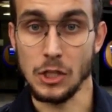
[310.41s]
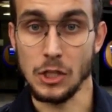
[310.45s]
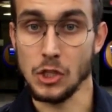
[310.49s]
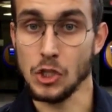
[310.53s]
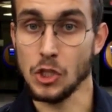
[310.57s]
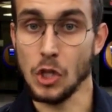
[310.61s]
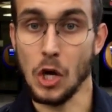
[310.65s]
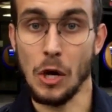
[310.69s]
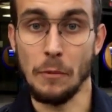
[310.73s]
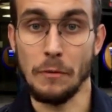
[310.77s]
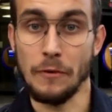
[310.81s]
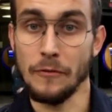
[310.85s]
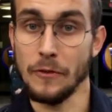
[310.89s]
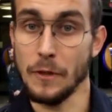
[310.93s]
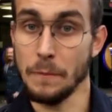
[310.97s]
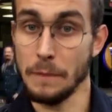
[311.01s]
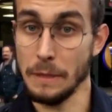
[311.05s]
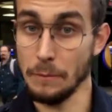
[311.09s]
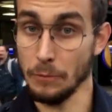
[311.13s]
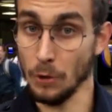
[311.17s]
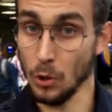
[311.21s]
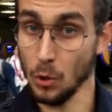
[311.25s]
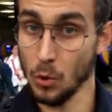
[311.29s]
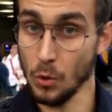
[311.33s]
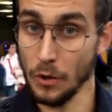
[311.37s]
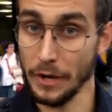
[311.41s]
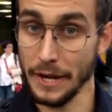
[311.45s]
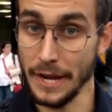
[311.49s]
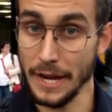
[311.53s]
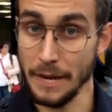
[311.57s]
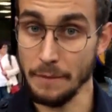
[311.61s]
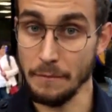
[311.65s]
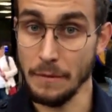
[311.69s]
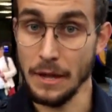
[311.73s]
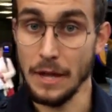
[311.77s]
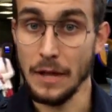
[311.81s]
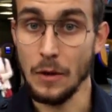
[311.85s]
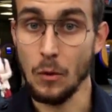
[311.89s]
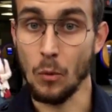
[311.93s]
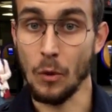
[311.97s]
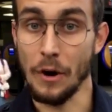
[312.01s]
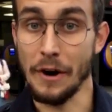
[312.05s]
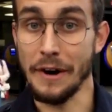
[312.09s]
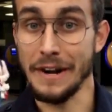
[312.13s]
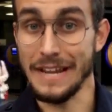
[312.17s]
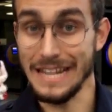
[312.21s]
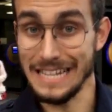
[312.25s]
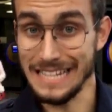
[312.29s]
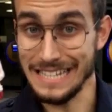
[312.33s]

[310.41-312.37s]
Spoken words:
Some of the people who came were